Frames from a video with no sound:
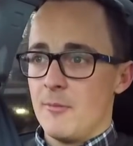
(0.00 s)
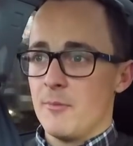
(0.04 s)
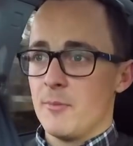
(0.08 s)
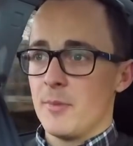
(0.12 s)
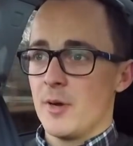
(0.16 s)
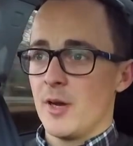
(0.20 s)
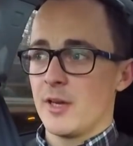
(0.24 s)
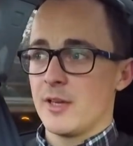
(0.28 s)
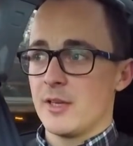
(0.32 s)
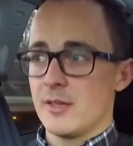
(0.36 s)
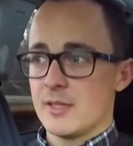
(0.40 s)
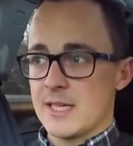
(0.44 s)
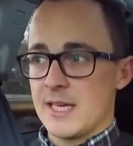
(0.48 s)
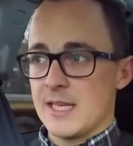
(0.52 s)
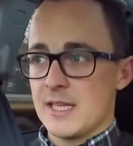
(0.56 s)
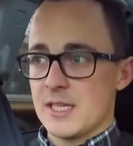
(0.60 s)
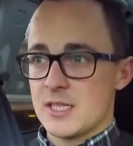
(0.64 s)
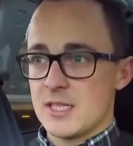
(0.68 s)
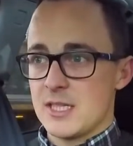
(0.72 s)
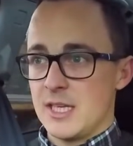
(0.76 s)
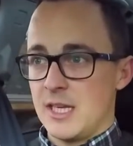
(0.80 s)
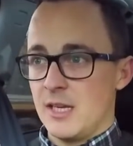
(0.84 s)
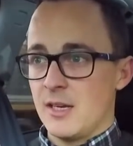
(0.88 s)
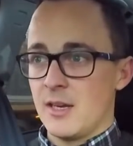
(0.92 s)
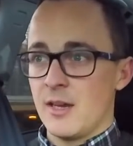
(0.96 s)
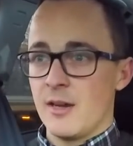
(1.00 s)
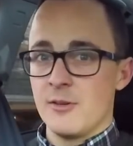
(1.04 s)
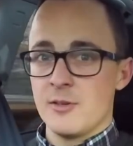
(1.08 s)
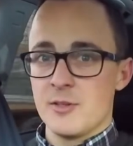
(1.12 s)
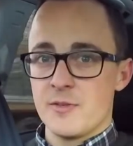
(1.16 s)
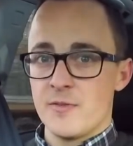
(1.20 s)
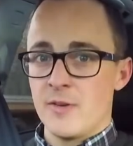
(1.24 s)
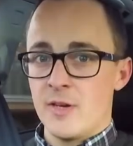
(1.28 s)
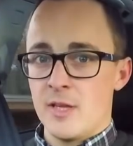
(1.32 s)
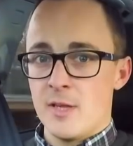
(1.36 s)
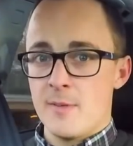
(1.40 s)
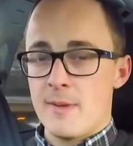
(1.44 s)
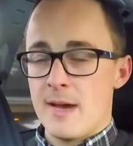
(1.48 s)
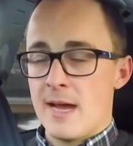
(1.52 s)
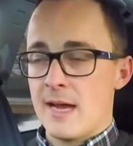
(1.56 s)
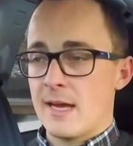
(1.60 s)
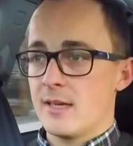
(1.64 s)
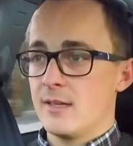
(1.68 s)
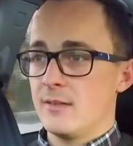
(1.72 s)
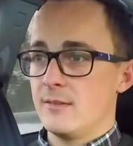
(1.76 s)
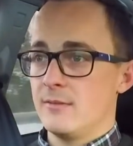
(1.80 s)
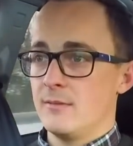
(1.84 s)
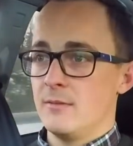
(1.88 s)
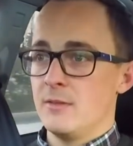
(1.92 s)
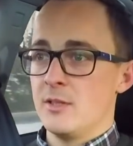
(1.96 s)
But I can take the seat loads further back.
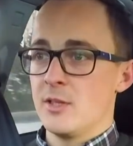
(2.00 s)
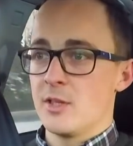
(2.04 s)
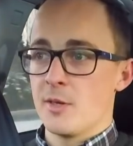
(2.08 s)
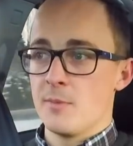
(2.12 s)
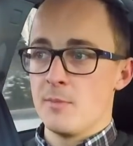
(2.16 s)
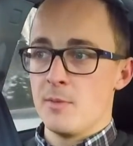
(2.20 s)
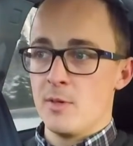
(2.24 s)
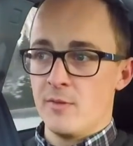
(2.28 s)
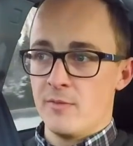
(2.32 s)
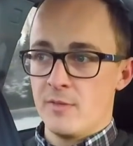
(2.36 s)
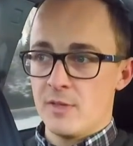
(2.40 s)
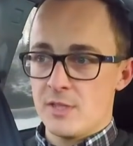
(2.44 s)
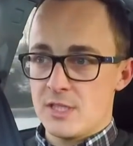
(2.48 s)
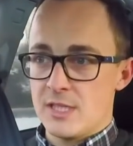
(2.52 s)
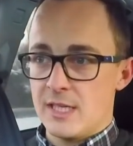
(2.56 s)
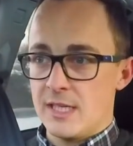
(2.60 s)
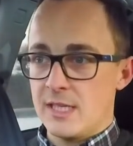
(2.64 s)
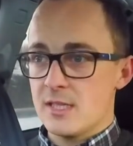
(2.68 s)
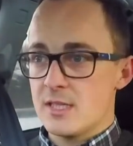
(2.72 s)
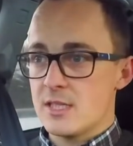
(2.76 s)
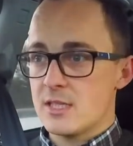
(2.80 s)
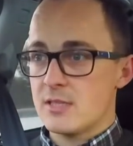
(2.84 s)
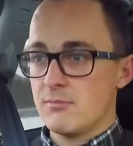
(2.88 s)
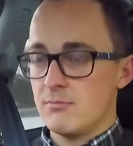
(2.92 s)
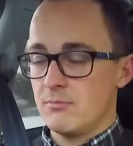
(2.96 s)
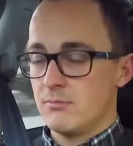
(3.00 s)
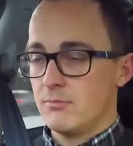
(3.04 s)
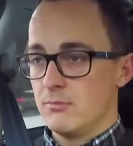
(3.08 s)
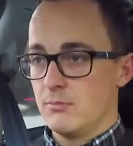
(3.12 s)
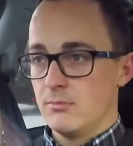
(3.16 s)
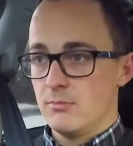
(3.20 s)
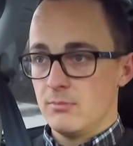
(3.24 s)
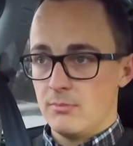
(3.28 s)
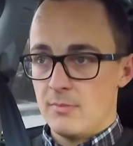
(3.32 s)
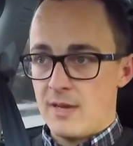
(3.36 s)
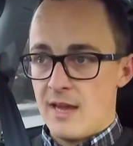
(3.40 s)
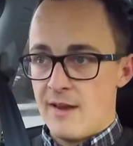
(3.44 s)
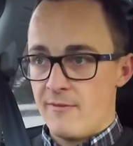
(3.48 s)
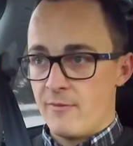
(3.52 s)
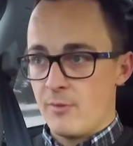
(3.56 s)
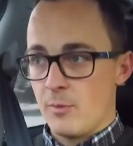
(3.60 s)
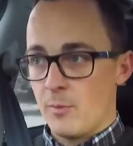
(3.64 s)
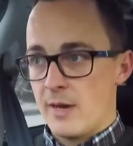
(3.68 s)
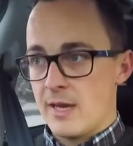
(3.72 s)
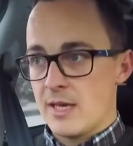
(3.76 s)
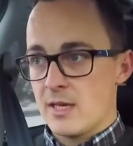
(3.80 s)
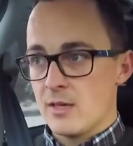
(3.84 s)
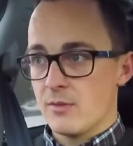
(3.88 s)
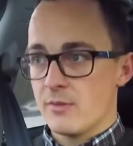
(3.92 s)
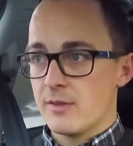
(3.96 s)
You can move the seats every
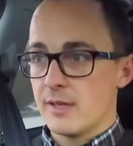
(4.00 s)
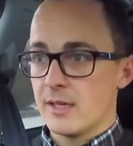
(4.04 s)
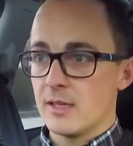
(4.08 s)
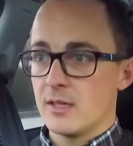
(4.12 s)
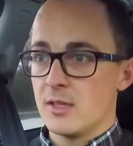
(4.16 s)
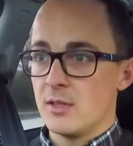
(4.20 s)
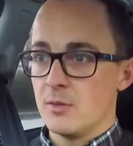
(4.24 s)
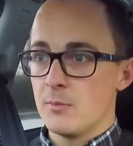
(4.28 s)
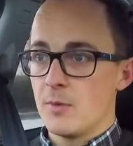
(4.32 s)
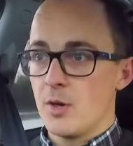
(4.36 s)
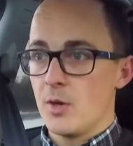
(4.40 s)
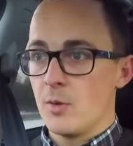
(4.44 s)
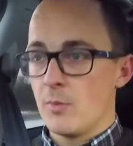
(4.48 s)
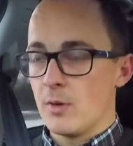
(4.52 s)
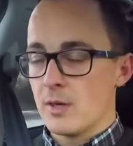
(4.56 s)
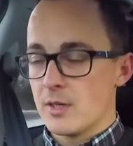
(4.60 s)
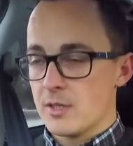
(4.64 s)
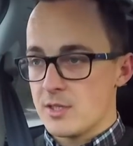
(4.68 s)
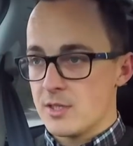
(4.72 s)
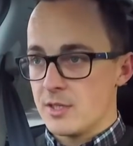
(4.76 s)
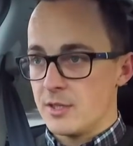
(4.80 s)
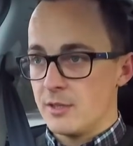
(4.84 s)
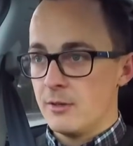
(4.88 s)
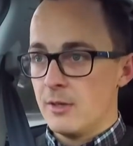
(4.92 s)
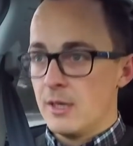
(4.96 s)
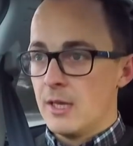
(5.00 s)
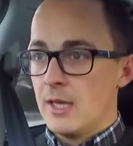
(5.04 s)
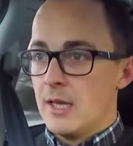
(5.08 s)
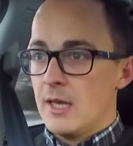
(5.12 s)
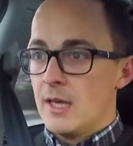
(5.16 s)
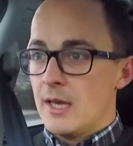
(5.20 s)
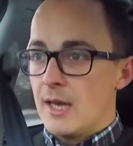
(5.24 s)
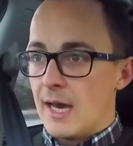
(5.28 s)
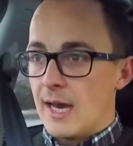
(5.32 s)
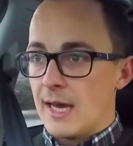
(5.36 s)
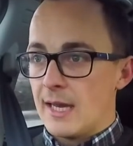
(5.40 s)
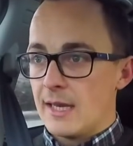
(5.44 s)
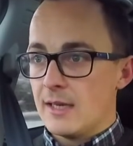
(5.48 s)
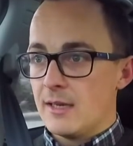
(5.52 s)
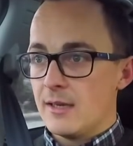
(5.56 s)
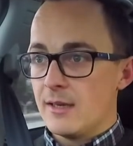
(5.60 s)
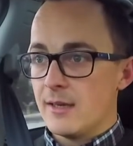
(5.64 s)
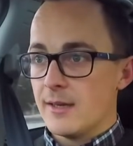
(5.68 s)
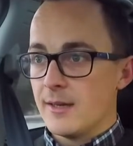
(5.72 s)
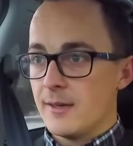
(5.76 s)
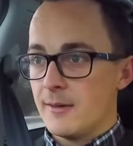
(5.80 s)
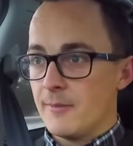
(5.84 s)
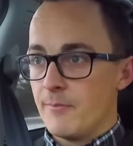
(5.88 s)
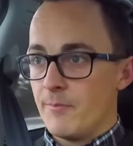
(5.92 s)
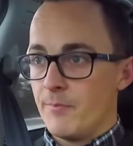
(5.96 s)
way you think you might want to,
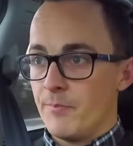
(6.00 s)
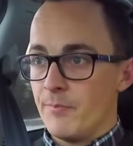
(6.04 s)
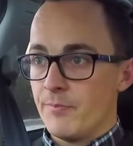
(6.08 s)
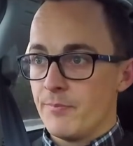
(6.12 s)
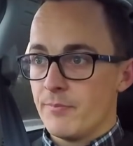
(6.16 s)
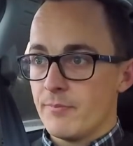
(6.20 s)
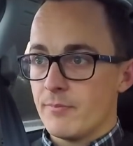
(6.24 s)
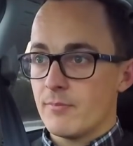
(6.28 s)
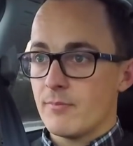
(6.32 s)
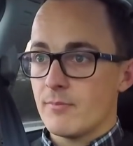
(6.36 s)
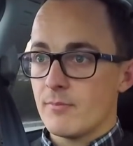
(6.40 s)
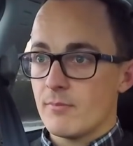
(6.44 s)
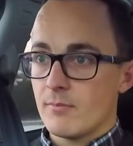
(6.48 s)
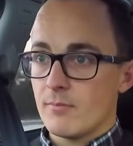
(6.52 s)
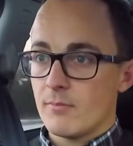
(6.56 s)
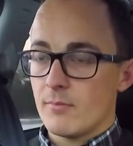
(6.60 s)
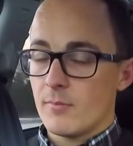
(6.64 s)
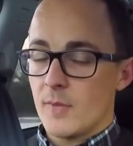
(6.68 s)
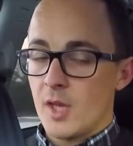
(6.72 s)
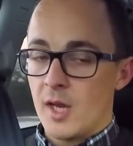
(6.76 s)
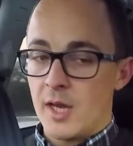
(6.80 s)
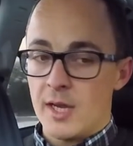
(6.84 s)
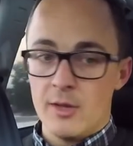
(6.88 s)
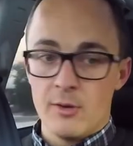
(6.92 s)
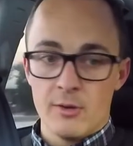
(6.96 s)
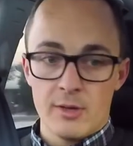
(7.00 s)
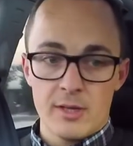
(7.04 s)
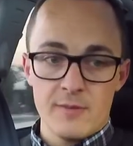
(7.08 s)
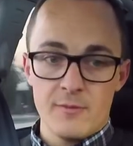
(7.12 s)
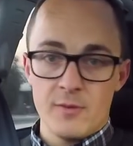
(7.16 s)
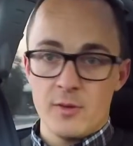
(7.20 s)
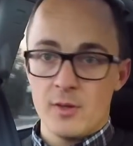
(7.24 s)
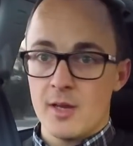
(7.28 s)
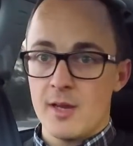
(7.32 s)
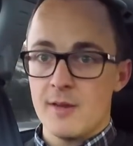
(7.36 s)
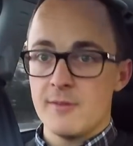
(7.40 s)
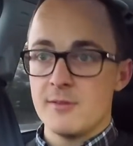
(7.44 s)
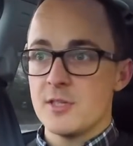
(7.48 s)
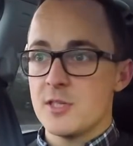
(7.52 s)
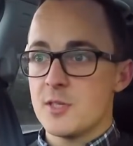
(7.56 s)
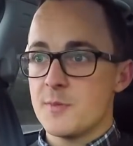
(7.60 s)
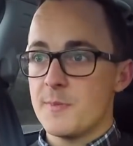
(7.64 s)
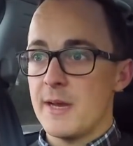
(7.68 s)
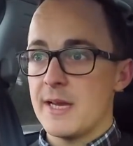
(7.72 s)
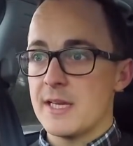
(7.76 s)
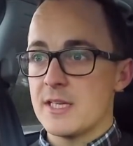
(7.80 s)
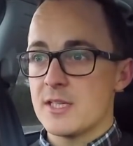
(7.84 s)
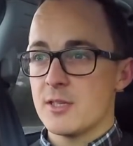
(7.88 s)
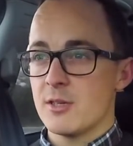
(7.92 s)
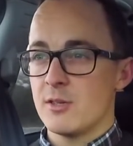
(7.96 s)
and it'll give you loads of
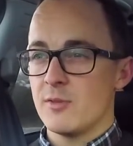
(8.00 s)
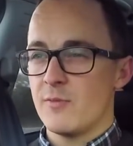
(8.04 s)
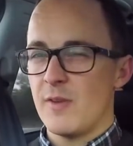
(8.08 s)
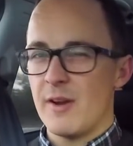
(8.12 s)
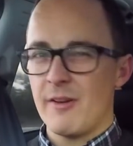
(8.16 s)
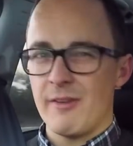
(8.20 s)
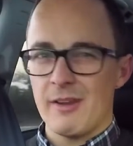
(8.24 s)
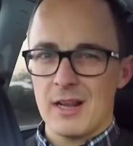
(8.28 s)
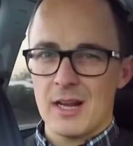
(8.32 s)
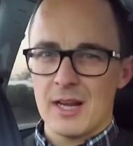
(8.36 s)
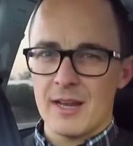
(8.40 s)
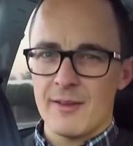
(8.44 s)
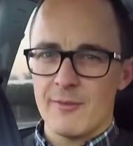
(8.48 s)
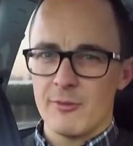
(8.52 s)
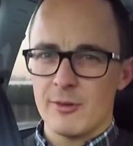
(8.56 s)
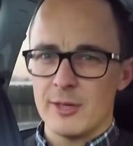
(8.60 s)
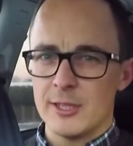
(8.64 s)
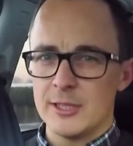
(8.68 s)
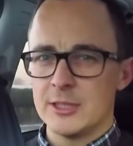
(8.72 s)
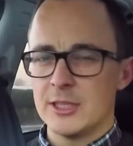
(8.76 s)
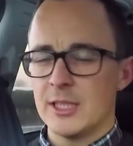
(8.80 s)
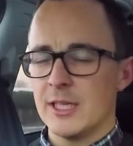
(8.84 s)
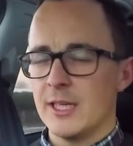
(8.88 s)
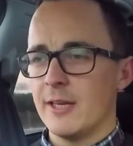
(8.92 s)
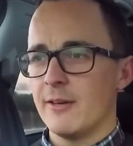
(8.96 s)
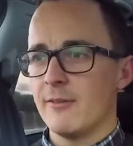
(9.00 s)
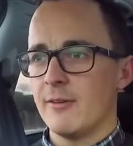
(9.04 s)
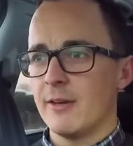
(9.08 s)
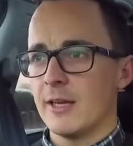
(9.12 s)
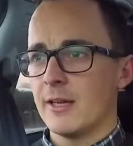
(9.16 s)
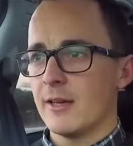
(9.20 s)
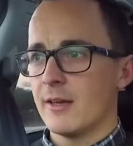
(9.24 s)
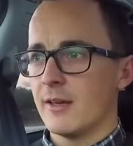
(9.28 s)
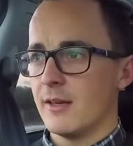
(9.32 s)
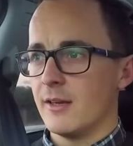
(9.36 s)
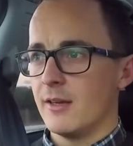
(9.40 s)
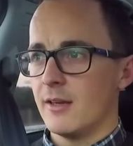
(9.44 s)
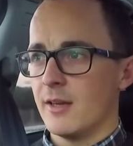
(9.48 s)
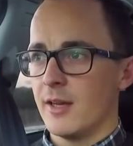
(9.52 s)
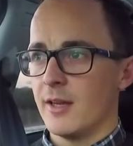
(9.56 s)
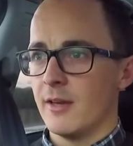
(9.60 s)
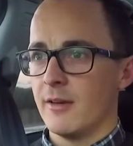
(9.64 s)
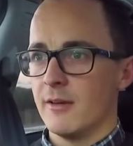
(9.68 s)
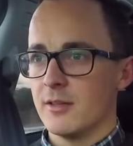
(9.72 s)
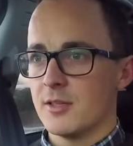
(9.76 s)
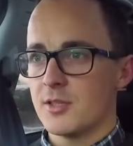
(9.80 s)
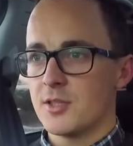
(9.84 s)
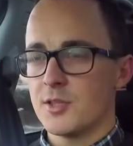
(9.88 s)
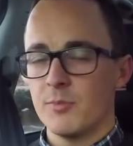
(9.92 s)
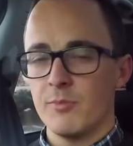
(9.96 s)
space. So it's very clever engineering
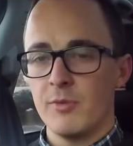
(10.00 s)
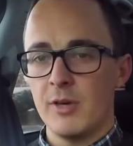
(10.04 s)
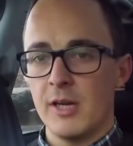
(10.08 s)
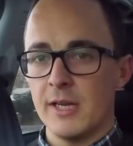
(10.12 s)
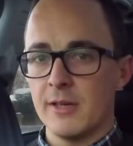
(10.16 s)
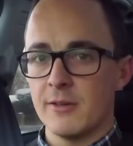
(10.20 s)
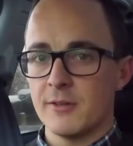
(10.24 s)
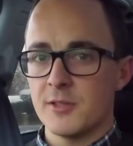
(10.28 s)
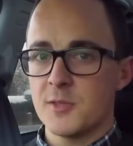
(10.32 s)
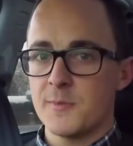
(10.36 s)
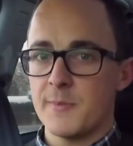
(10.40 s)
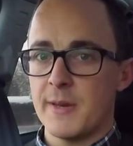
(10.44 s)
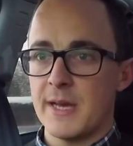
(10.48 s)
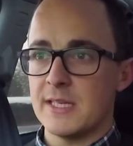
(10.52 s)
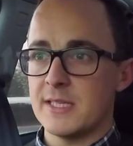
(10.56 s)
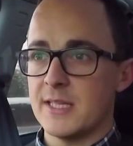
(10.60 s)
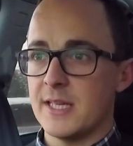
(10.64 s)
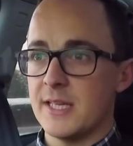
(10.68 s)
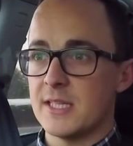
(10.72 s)
and some really good space.